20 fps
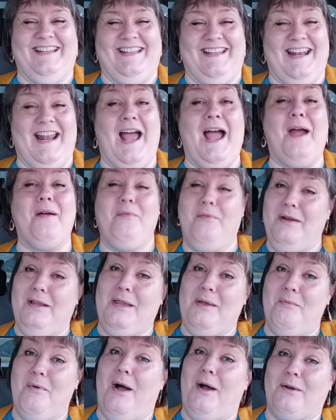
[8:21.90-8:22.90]
And I
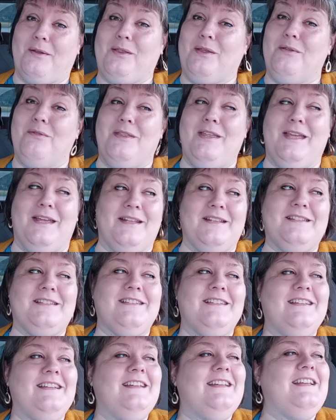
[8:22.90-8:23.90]
really walked through this.
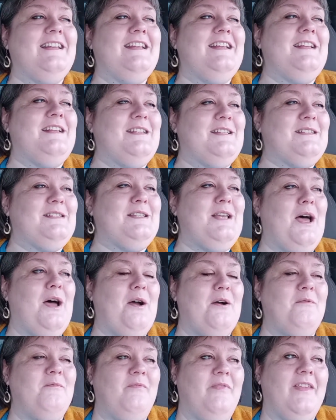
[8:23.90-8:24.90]

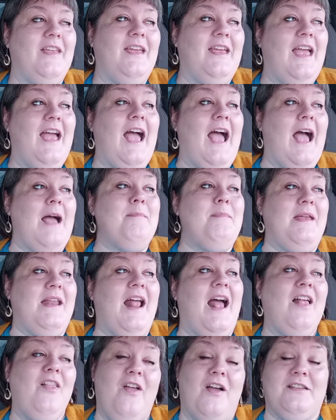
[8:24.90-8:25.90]
So, I mean,
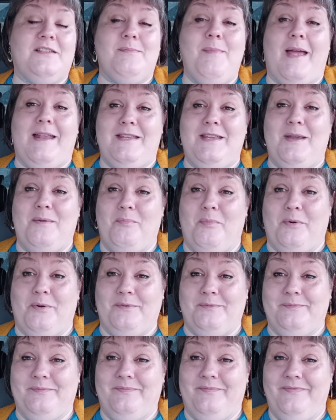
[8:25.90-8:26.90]
I lost my
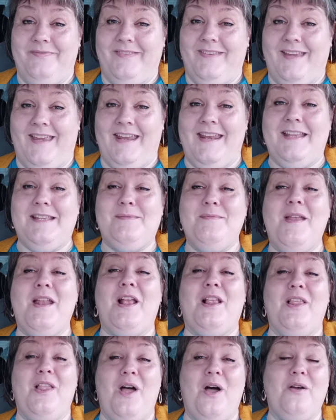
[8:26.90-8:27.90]
temper. And it's been
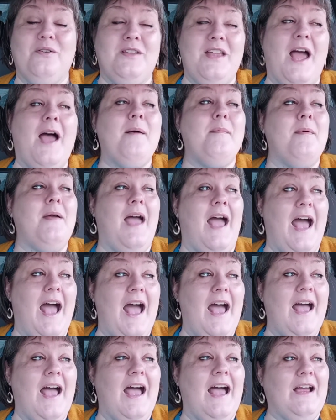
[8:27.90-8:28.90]
a long time.
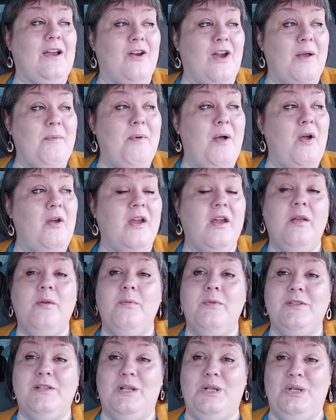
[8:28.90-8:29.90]
Grandpa Harold
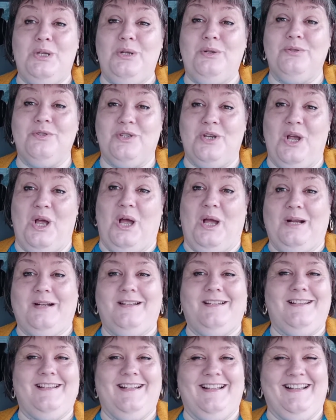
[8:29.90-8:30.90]
was a little
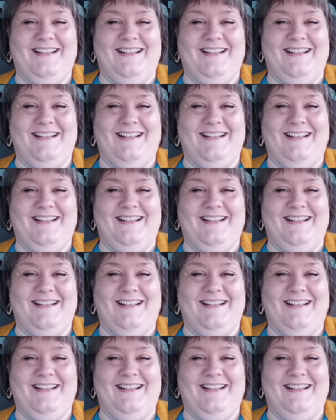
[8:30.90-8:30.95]
shocked.